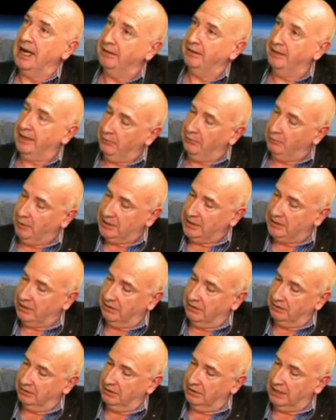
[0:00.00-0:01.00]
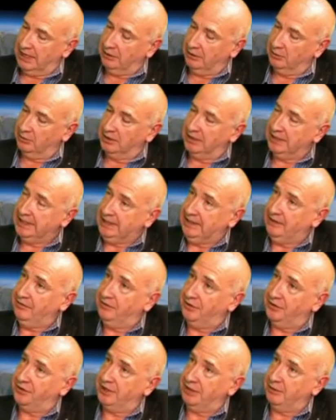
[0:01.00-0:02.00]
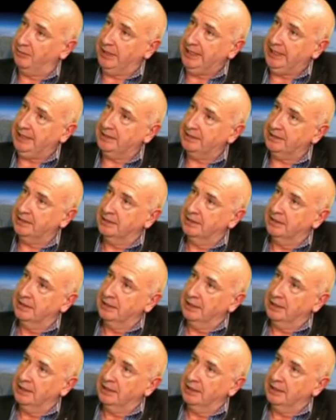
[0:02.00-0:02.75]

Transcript: I then went on annual leave for 3 weeks,